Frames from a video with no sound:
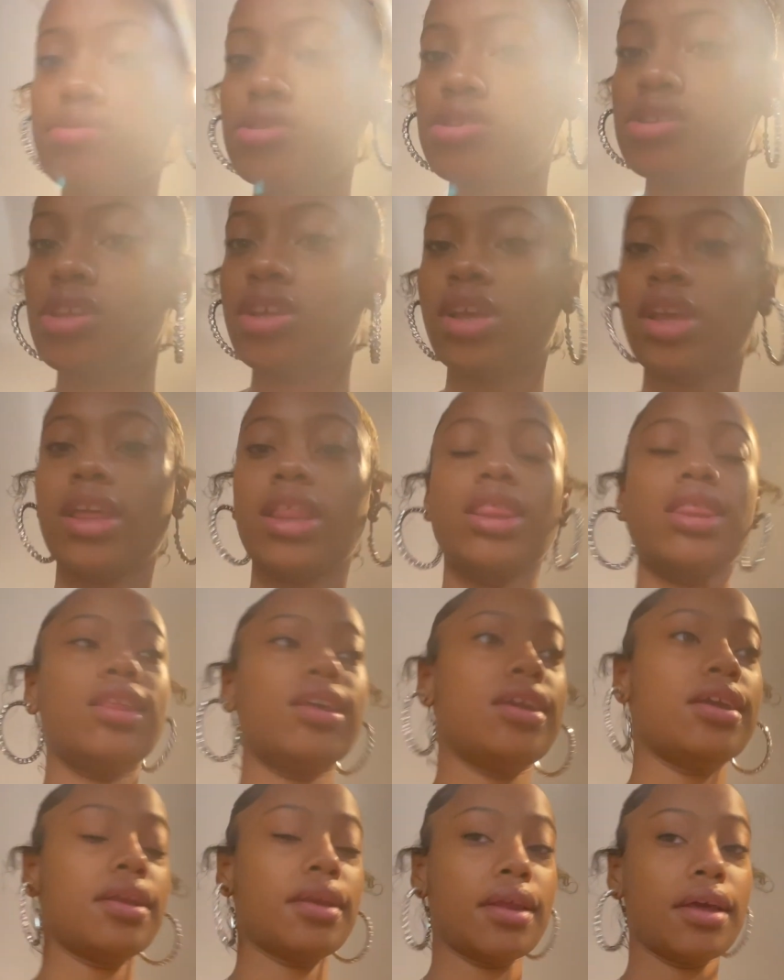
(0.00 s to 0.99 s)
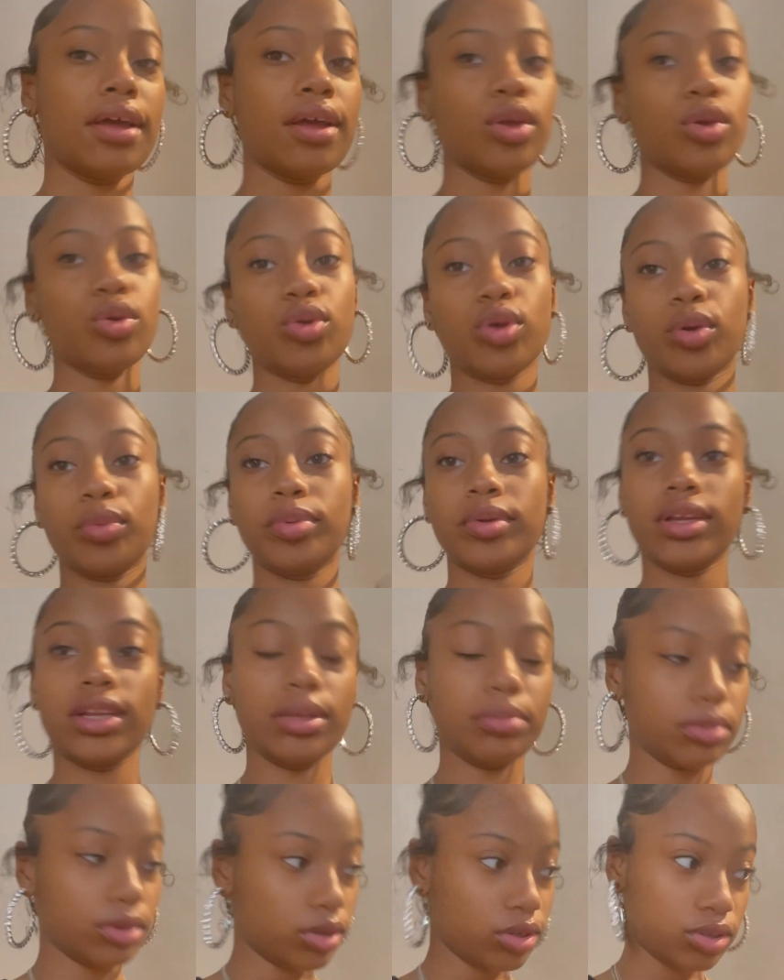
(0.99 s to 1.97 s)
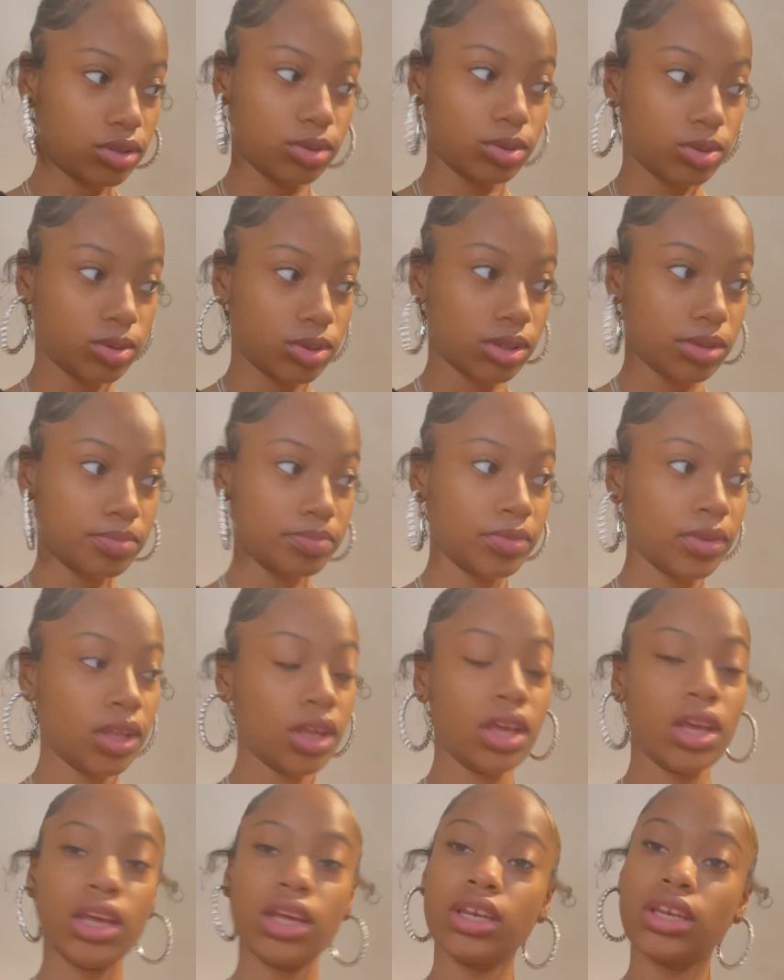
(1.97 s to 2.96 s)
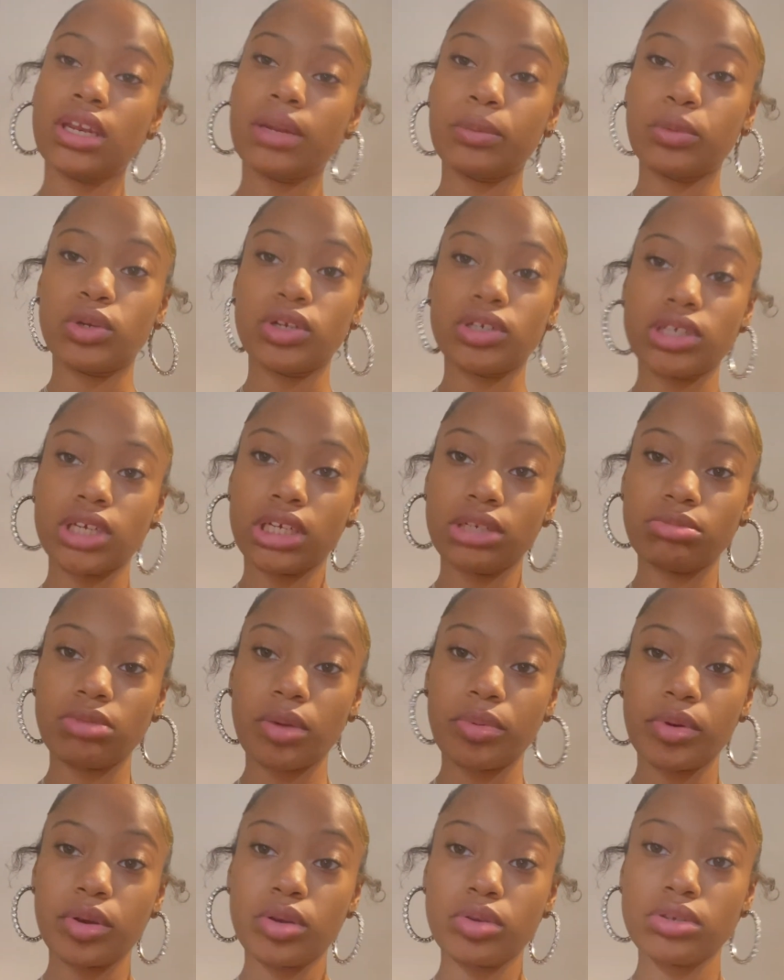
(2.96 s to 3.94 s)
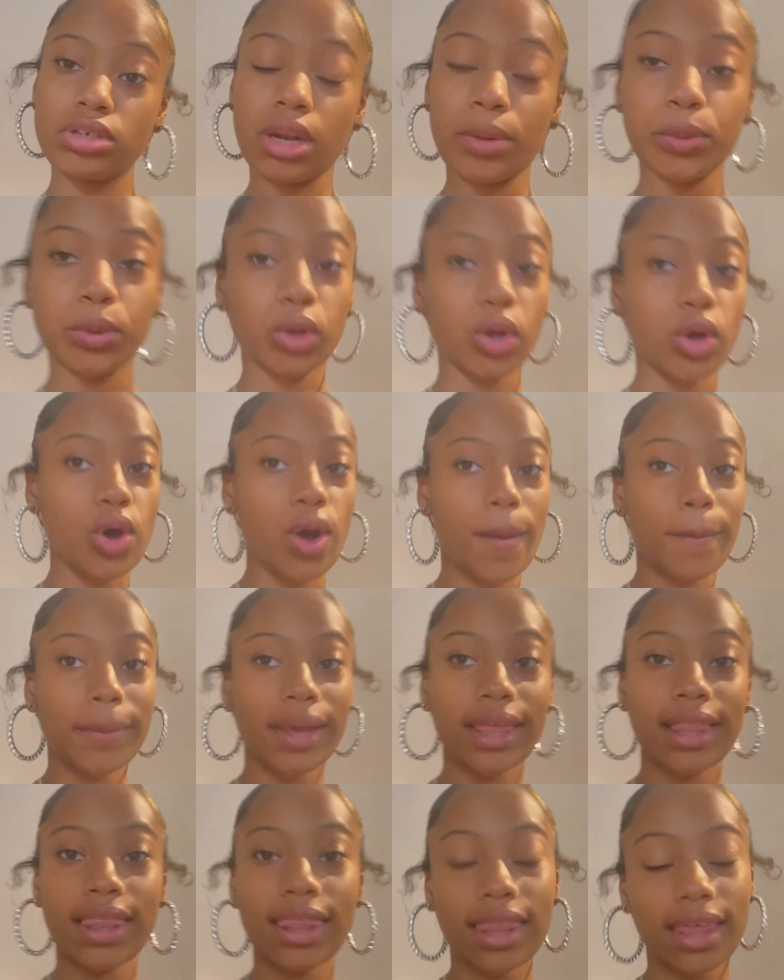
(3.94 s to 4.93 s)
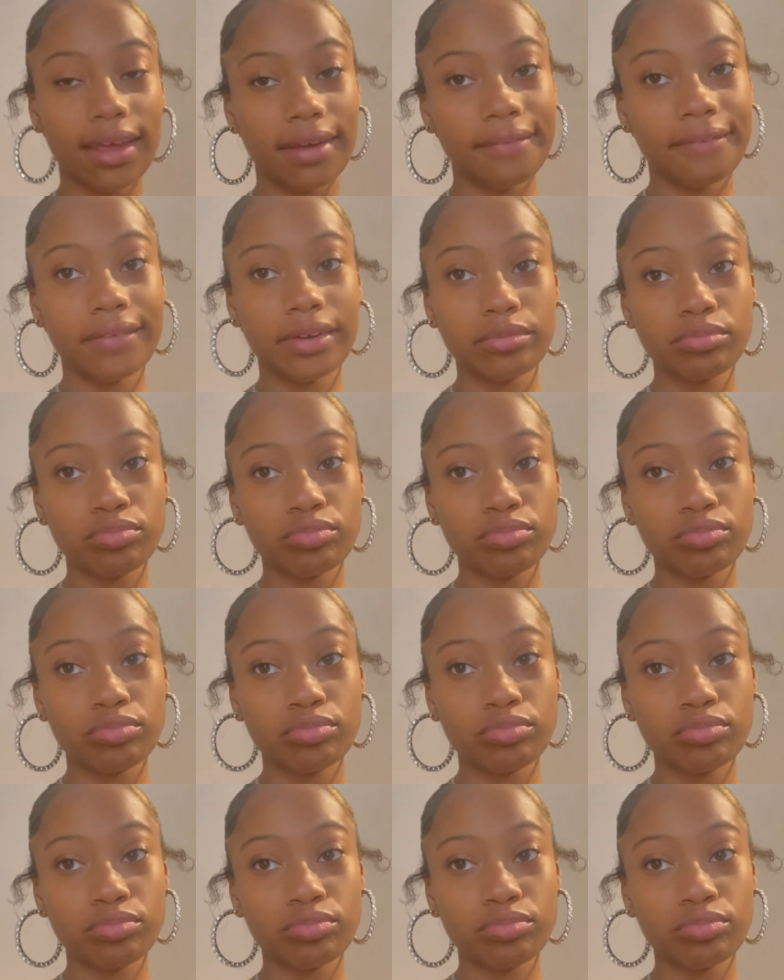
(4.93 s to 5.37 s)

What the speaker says: and then, you know, put a lip gloss on. And I'm going to change my purse and I'm going to call my lift.